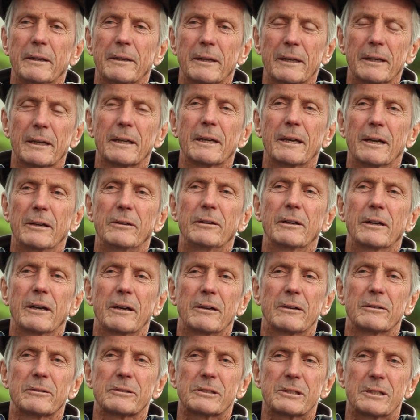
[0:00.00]
Then again, you
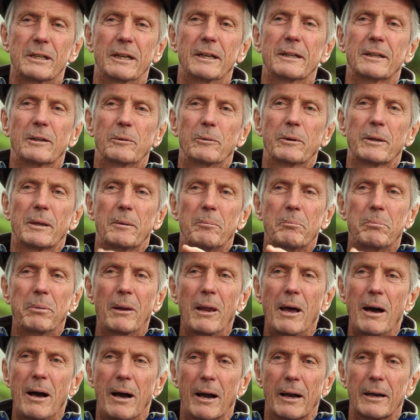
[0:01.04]
got to understand that with a
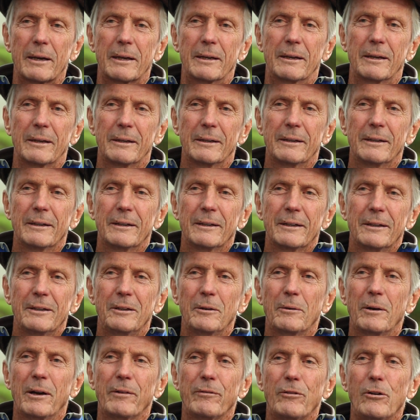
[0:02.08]
block,
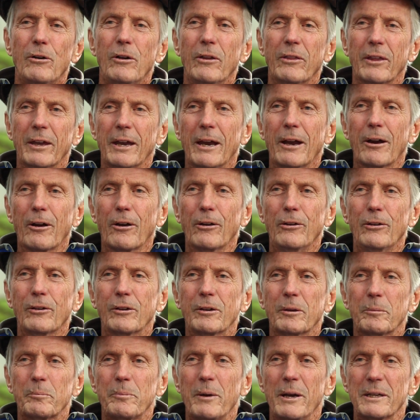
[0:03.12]
you have all the air you
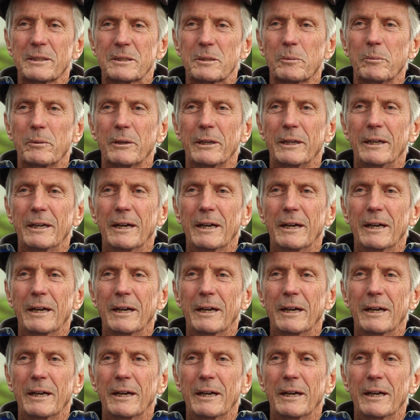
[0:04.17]
could possibly